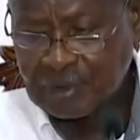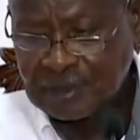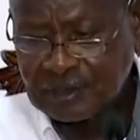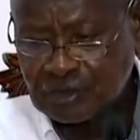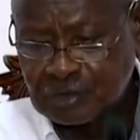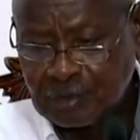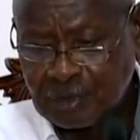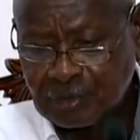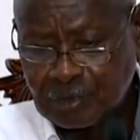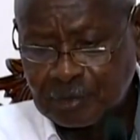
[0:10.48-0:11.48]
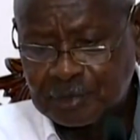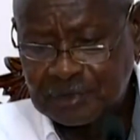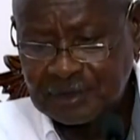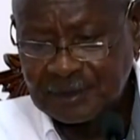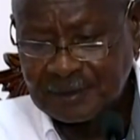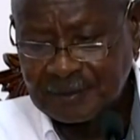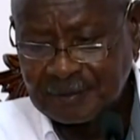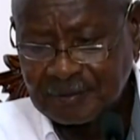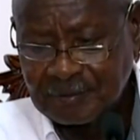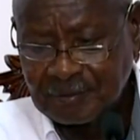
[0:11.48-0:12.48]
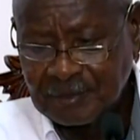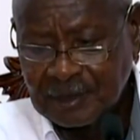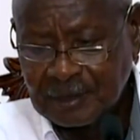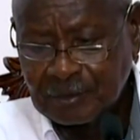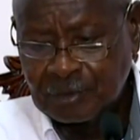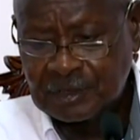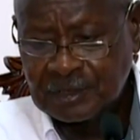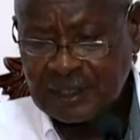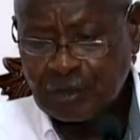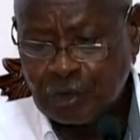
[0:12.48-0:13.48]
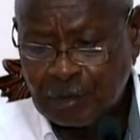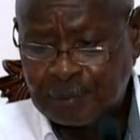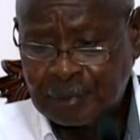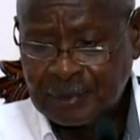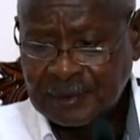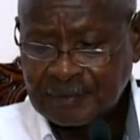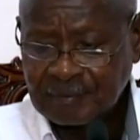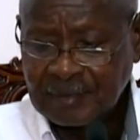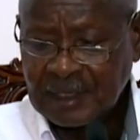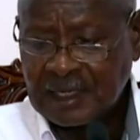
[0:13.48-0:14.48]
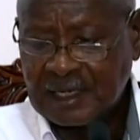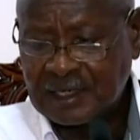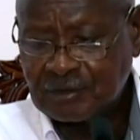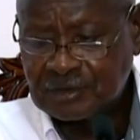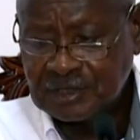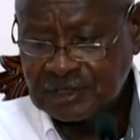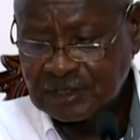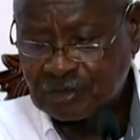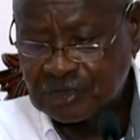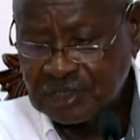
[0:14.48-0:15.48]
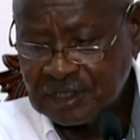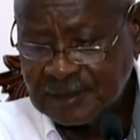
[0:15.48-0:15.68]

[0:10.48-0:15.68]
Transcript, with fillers: in smaller groups, which they hope are not easy to see.